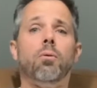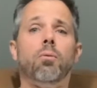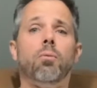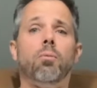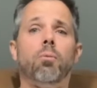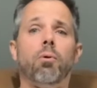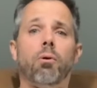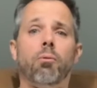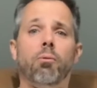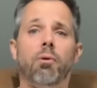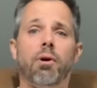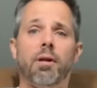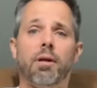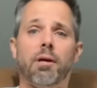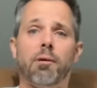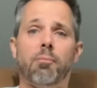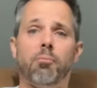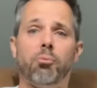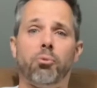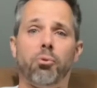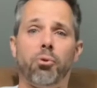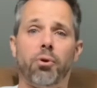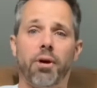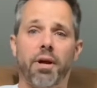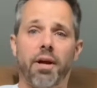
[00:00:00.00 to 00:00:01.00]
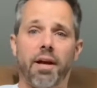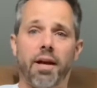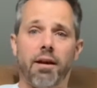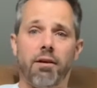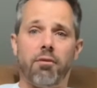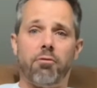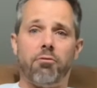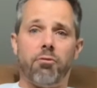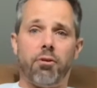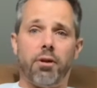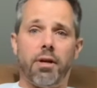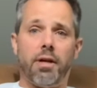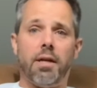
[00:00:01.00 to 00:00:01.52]
we want to employ
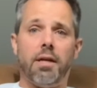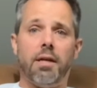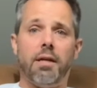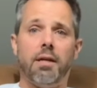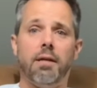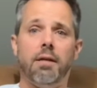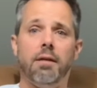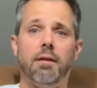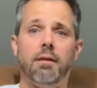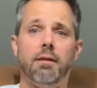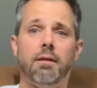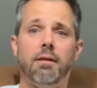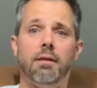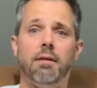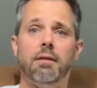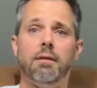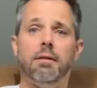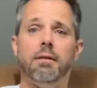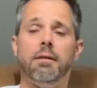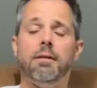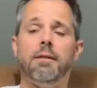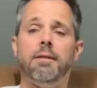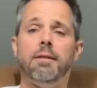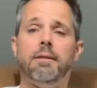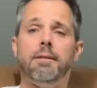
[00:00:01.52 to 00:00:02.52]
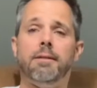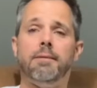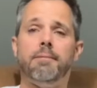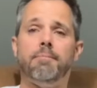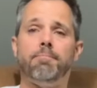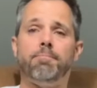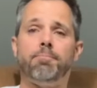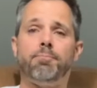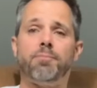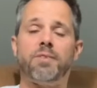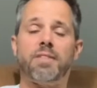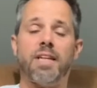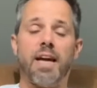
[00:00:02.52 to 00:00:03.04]
every
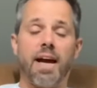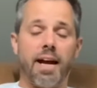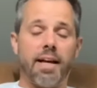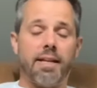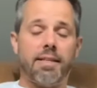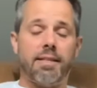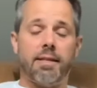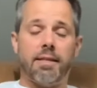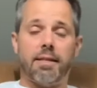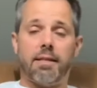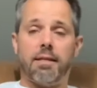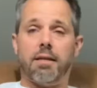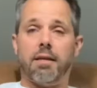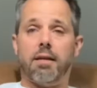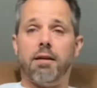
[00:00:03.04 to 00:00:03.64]
tactic,